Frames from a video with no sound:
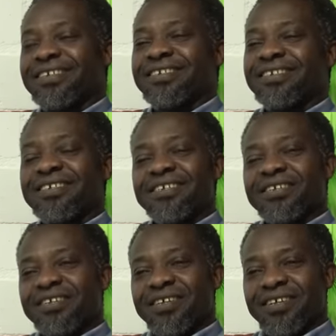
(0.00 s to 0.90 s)

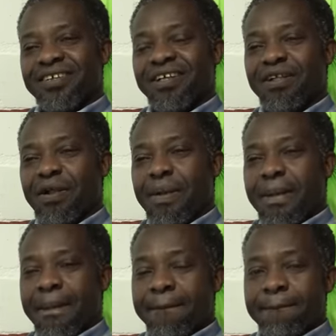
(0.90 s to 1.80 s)

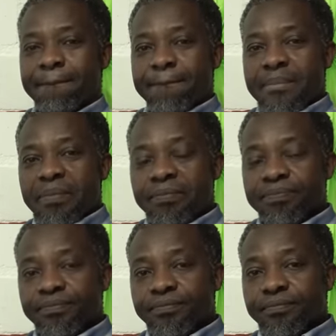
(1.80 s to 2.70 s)

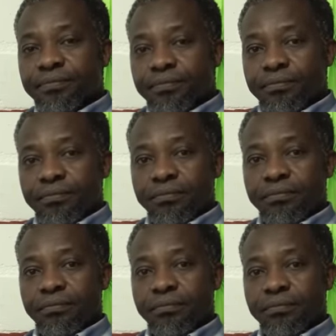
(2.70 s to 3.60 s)

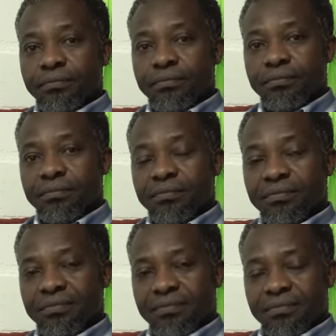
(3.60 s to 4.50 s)

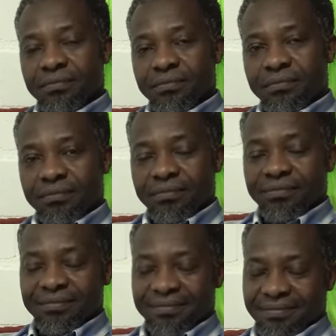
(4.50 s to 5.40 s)

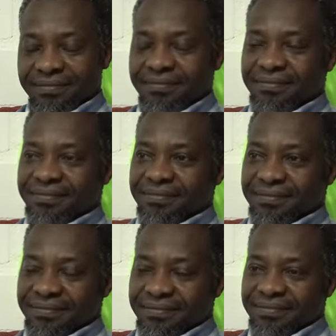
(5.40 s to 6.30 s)
(silent)